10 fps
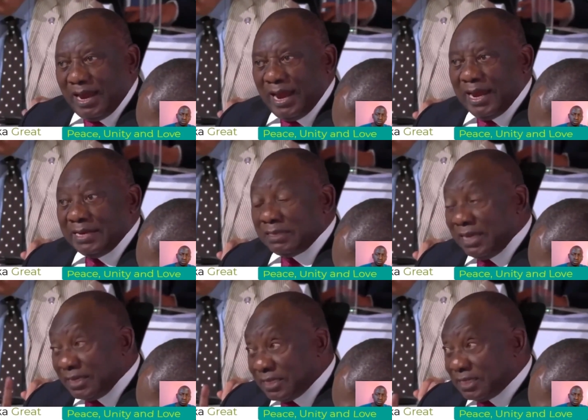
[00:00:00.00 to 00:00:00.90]
And
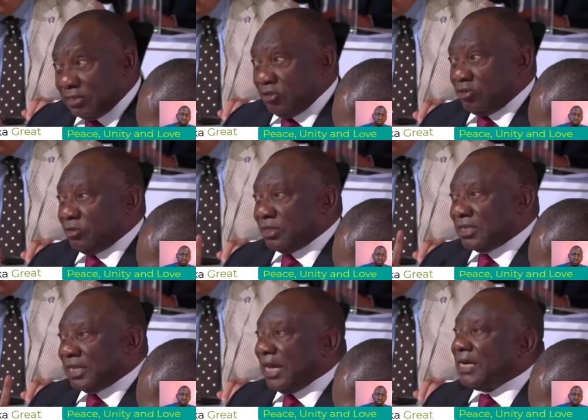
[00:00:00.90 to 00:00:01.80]
this should
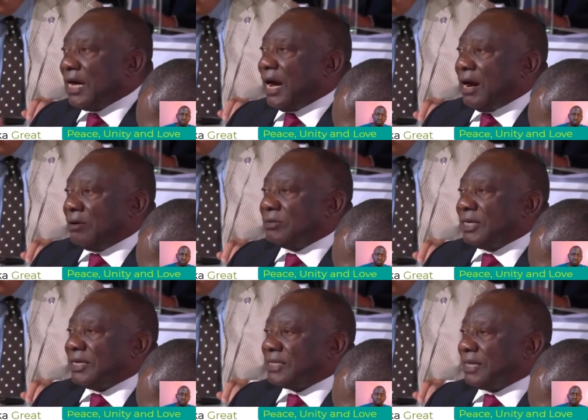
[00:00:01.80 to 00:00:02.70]
stand out
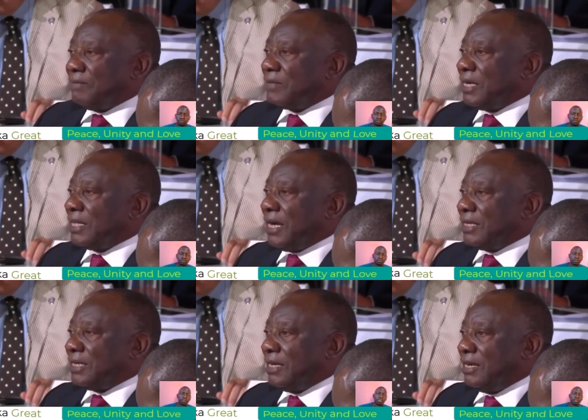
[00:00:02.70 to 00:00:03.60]
as something
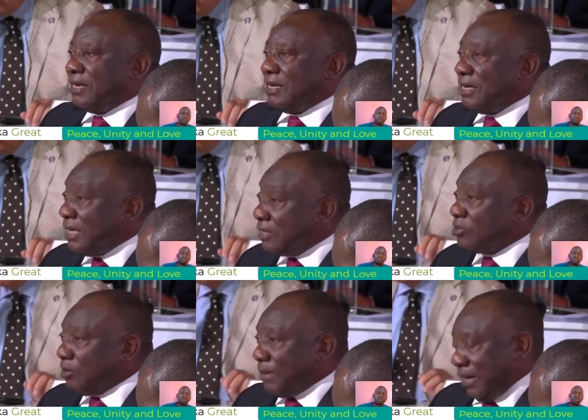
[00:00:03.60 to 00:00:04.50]
that needs
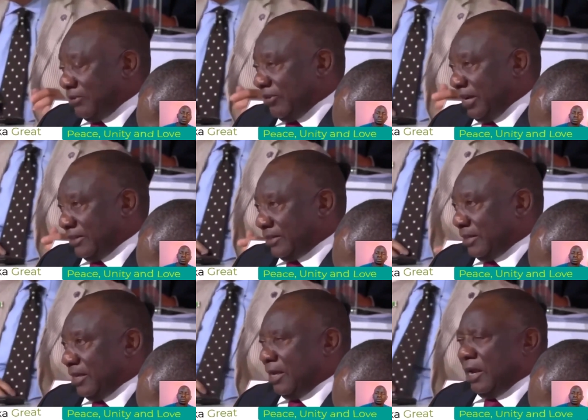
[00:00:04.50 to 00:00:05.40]
to be addressed.
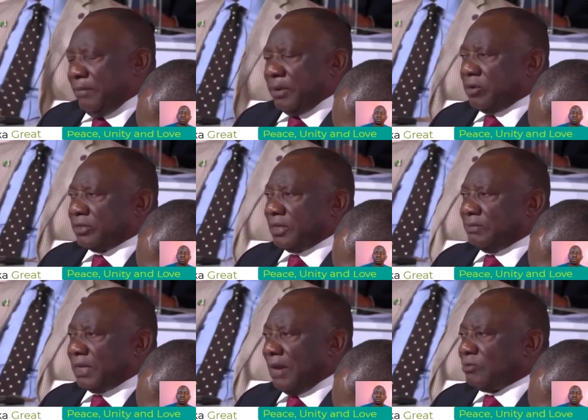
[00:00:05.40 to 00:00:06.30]
Because
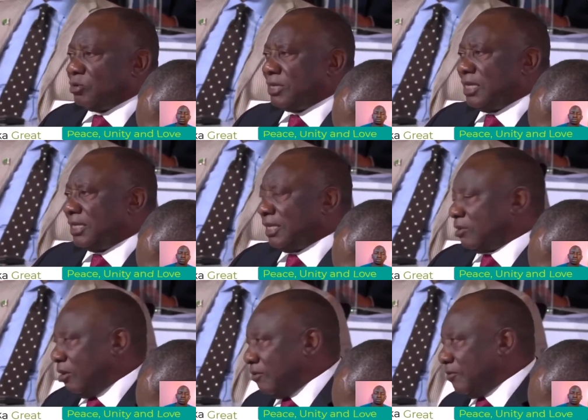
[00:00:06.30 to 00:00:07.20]
sometimes we sit at
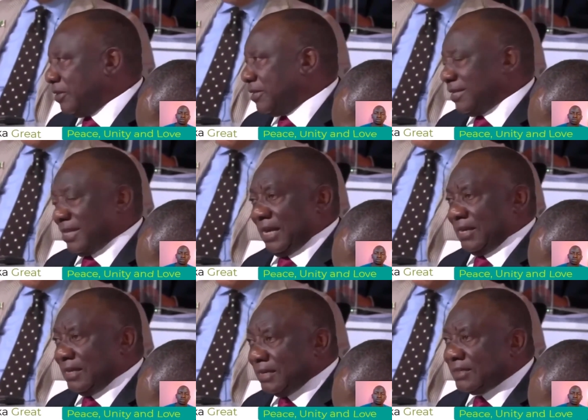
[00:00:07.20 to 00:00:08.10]
conferences like
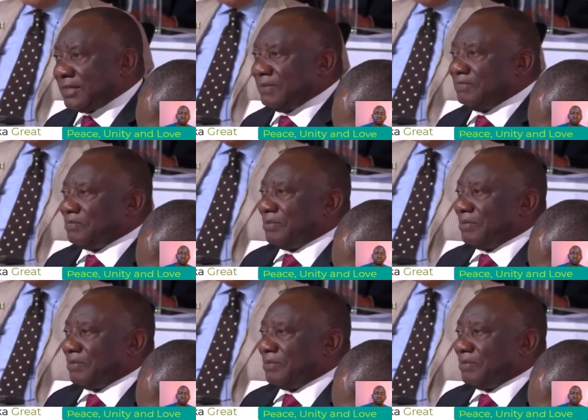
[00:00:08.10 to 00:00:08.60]
this